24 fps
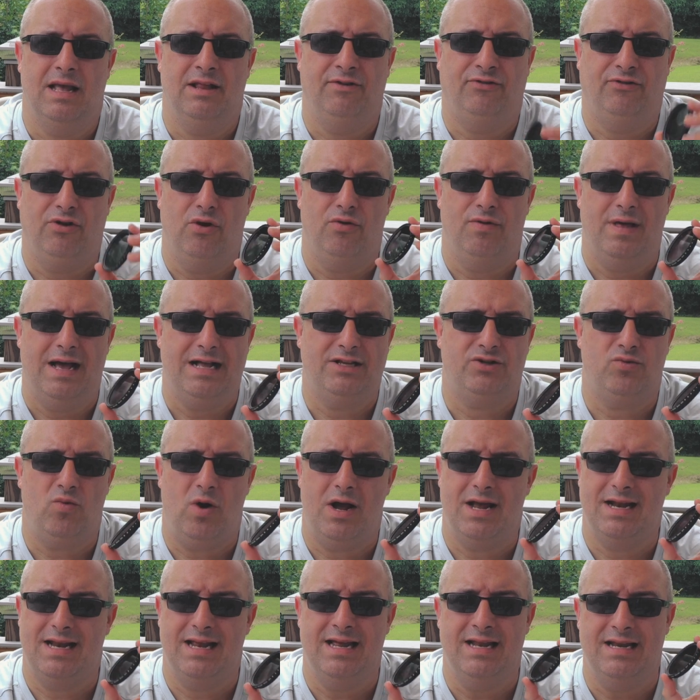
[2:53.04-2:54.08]
And so that's
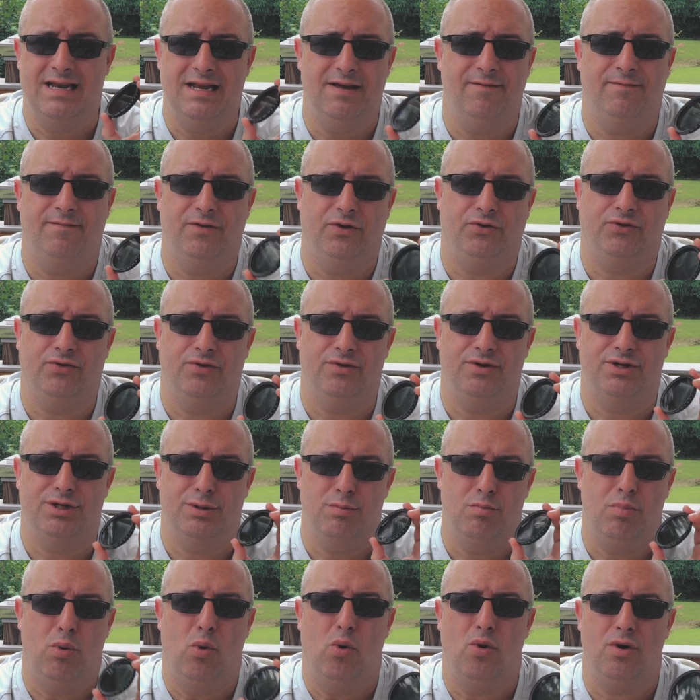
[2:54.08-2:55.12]
why an ND filter is
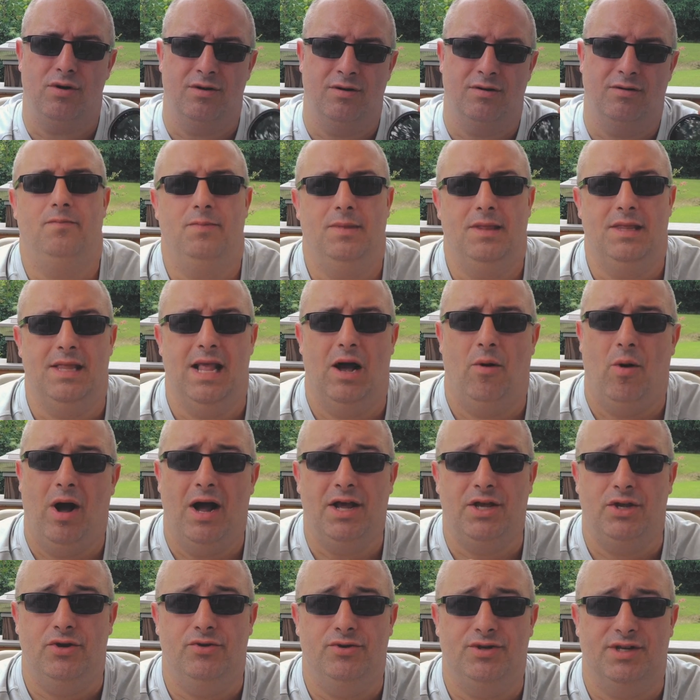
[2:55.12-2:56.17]
important. Now I
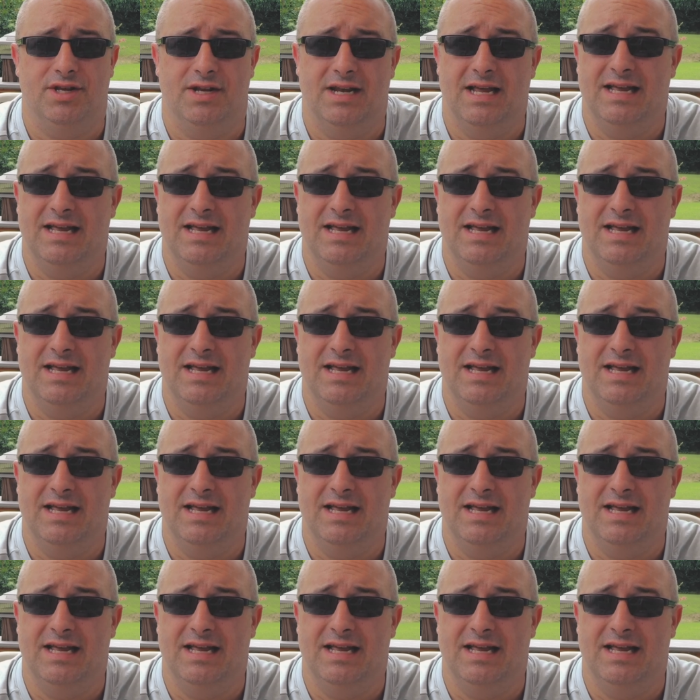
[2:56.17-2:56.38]
use an